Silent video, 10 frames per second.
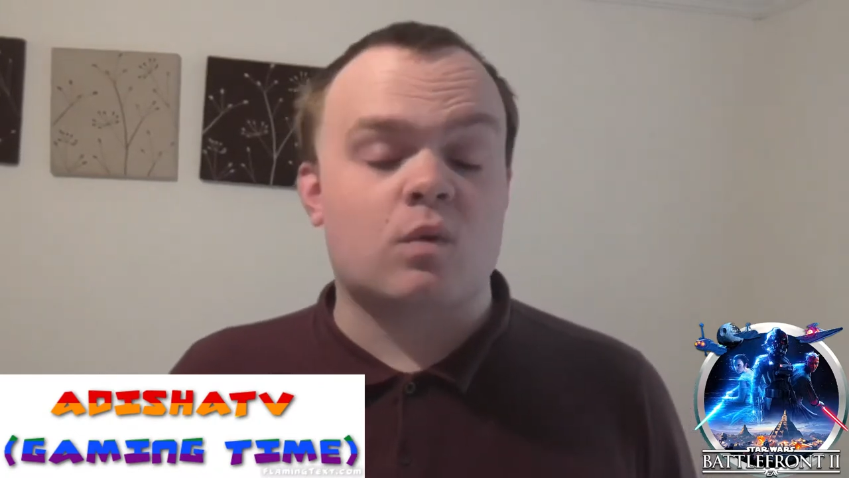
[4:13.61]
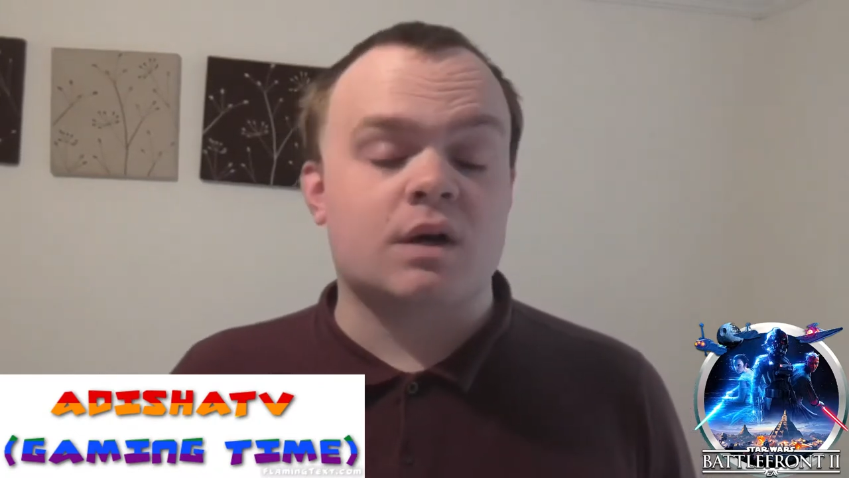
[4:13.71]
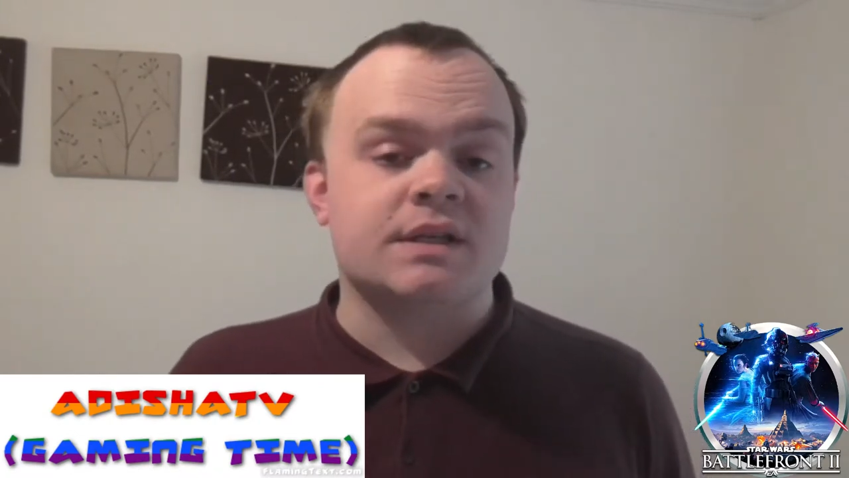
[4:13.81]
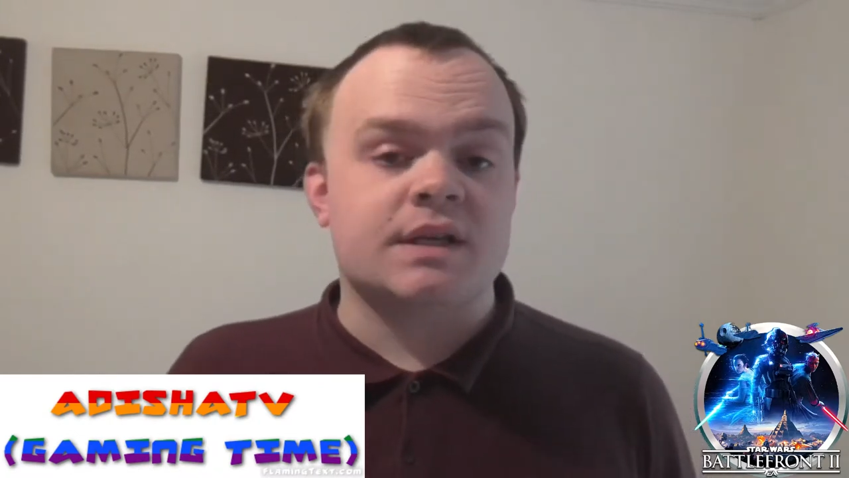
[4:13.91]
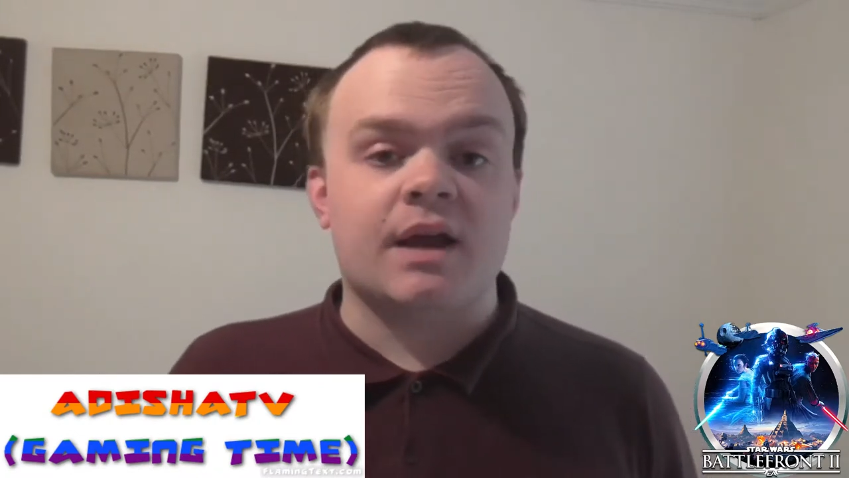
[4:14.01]

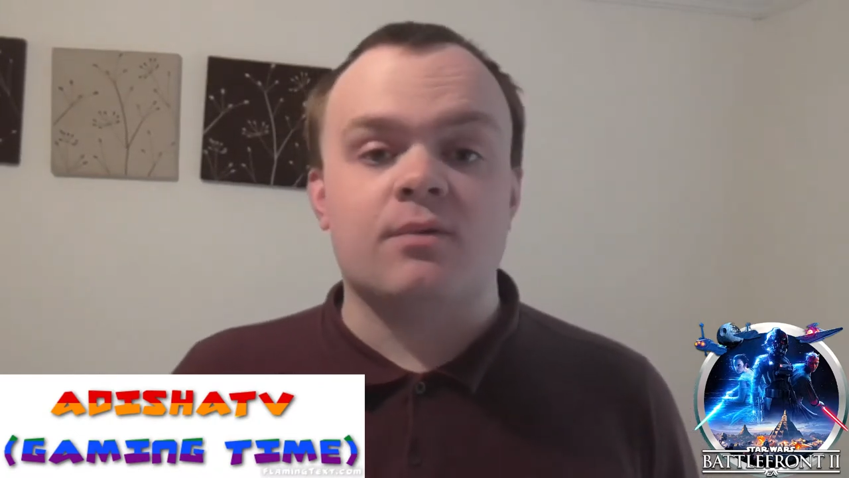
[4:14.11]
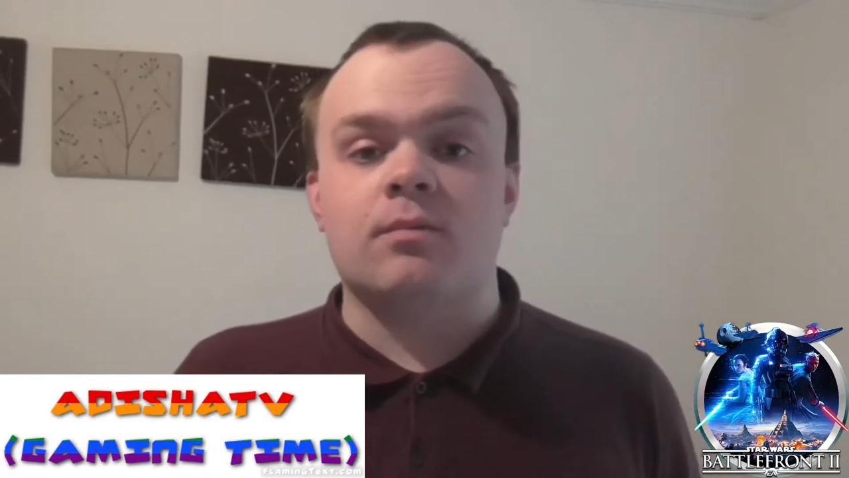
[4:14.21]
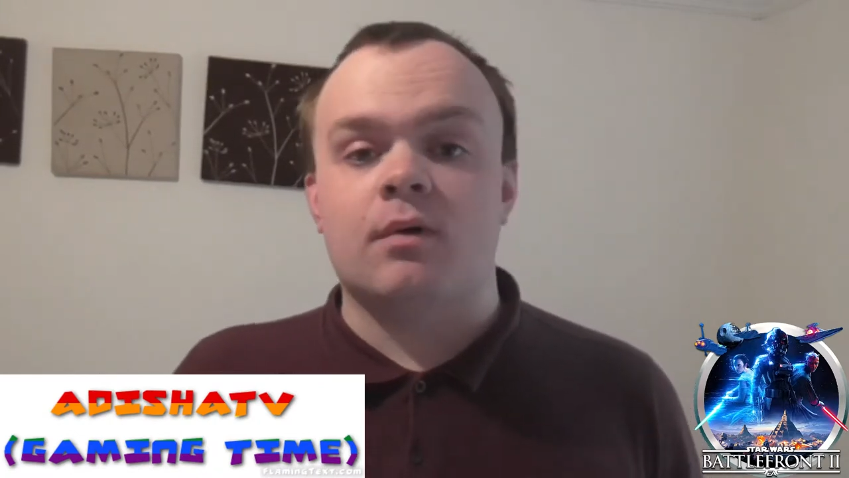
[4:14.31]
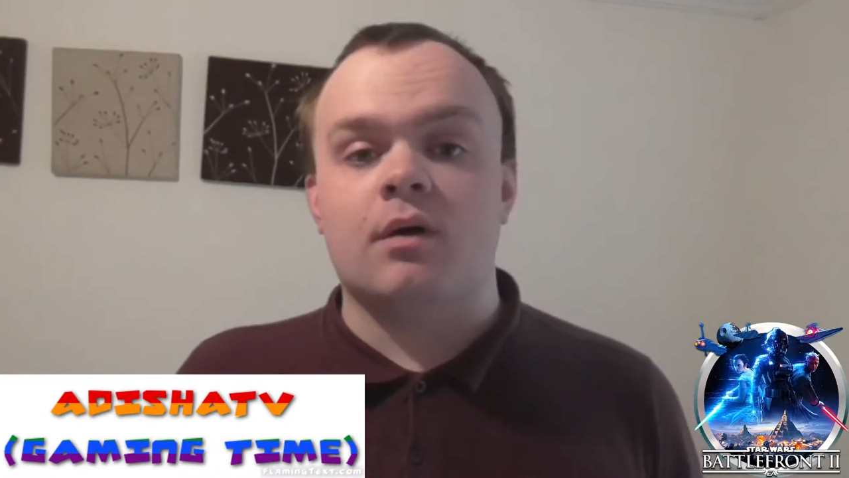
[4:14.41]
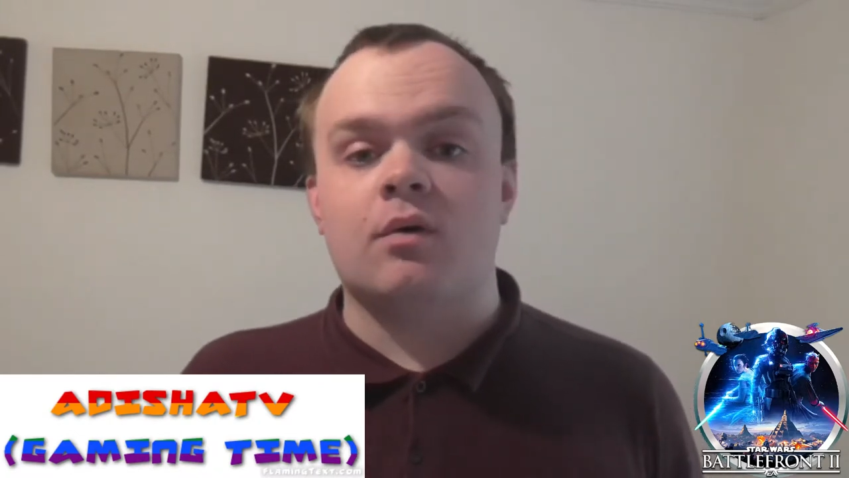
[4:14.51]
one day
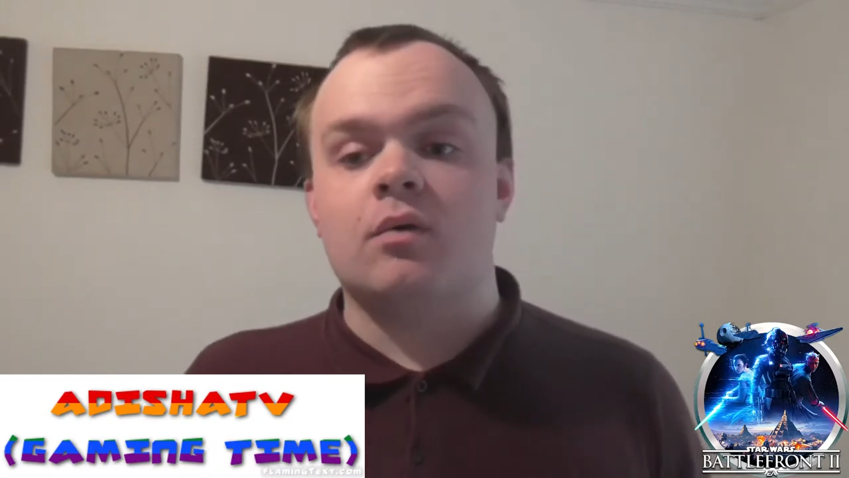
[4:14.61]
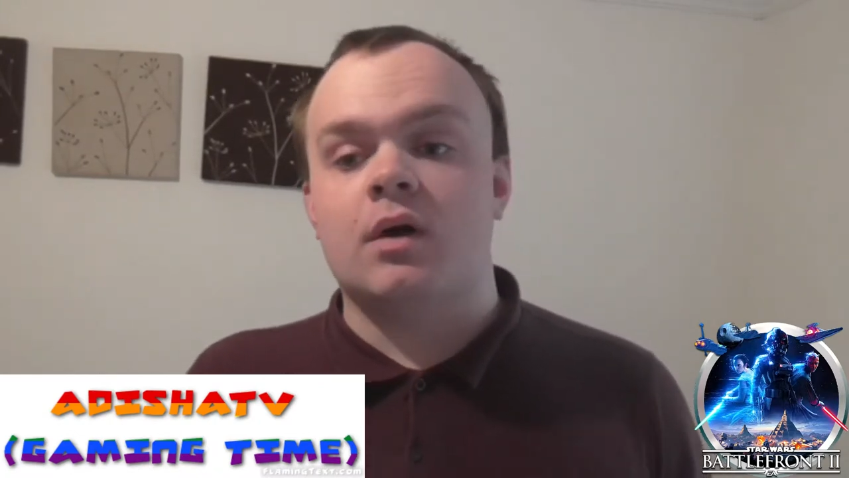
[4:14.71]
will